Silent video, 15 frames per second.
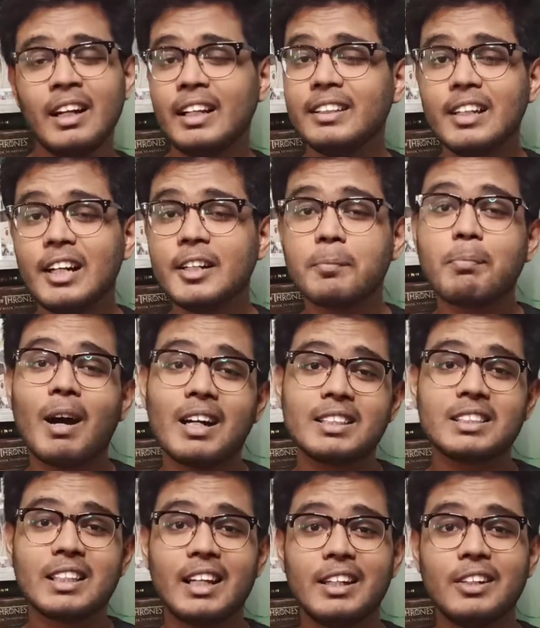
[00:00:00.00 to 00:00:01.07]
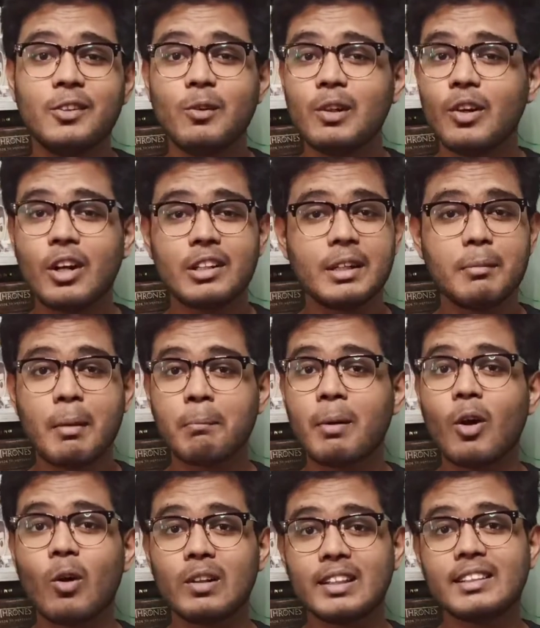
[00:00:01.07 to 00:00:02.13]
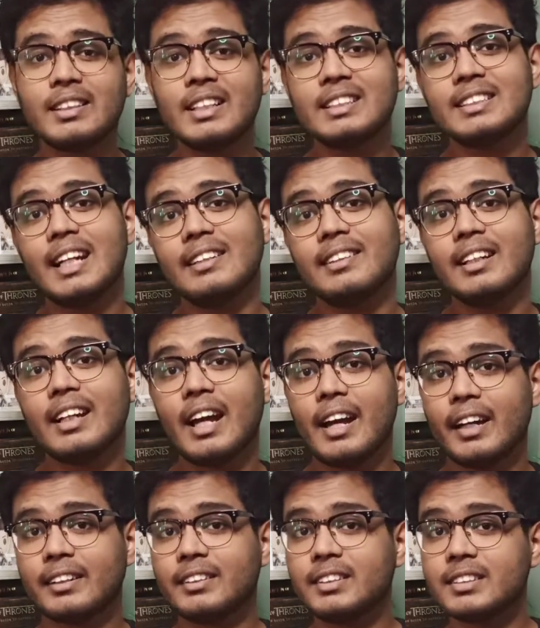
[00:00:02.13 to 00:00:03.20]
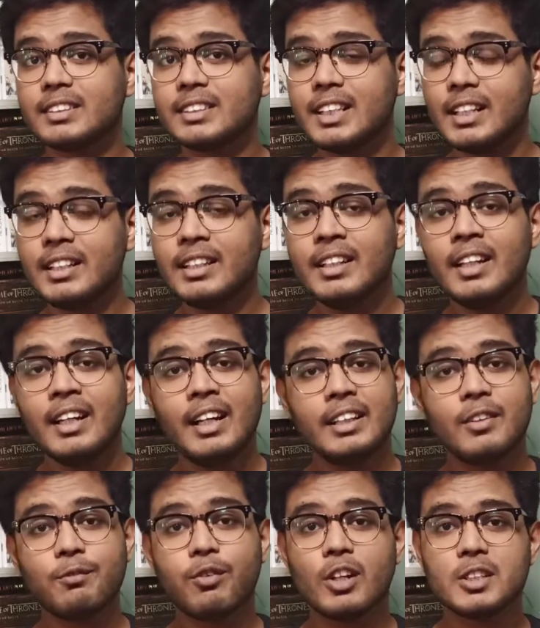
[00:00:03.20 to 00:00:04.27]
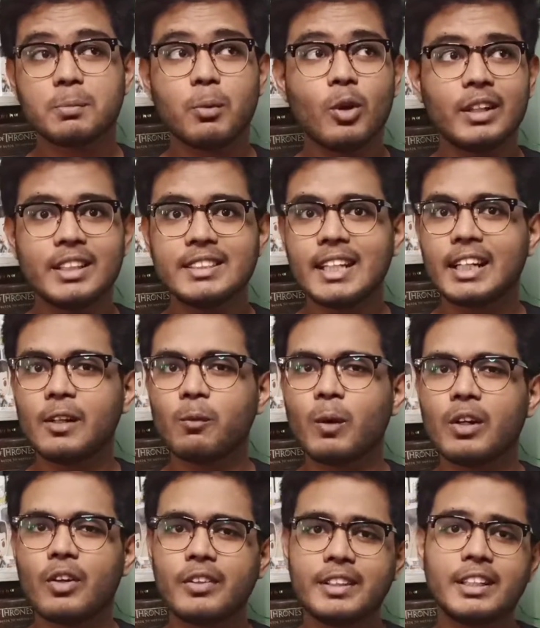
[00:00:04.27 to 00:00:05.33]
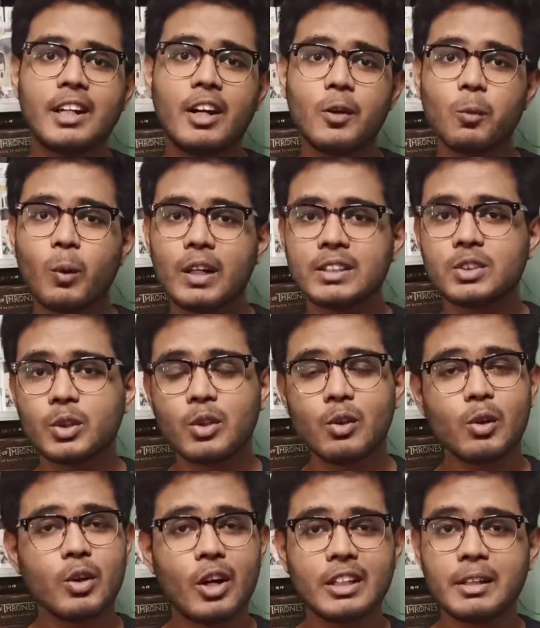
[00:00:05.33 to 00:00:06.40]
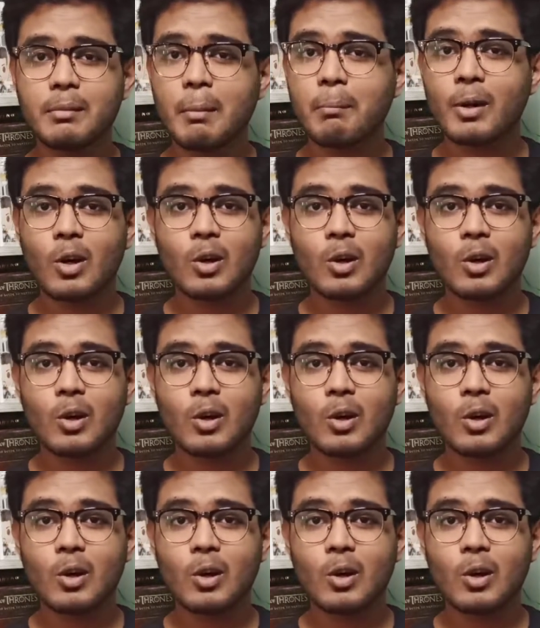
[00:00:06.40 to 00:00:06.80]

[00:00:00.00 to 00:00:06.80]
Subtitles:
in the later parts, and you will not remember all the things that the characters did in the first book, in the second one, on the third one. So you will not remember